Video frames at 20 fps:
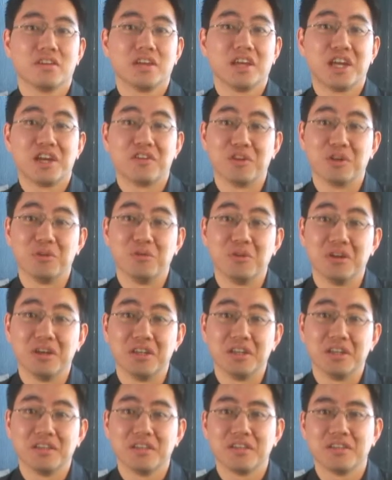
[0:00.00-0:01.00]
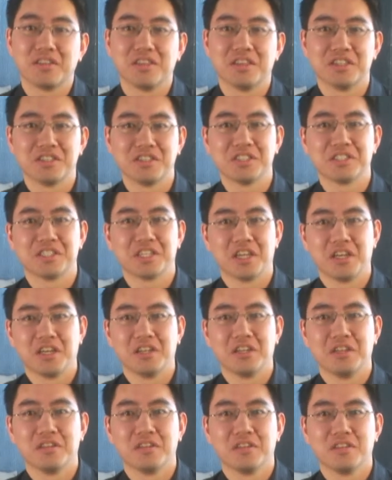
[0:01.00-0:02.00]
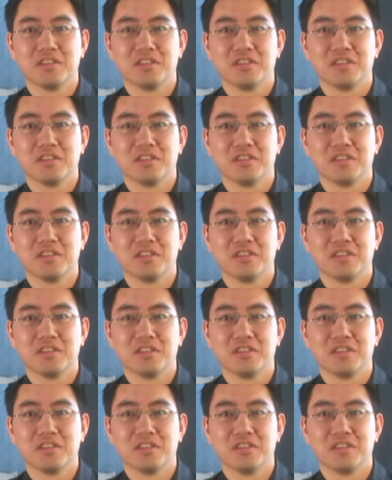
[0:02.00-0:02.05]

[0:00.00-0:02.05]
Hey everyone, this is Ken.